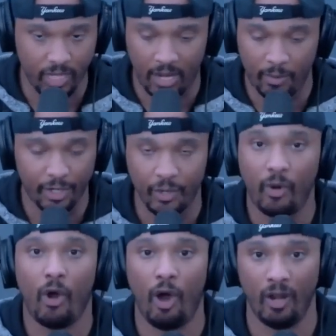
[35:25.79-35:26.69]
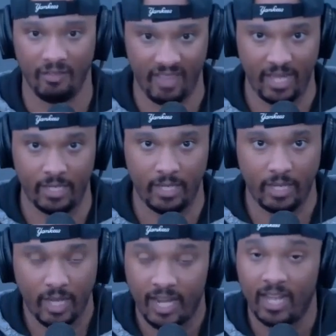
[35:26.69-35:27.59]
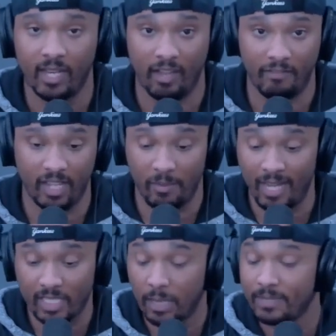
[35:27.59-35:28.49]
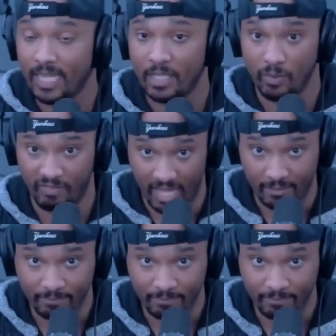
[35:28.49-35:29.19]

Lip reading: I want to know all of that. And I love that. I'm actually obsessed with that.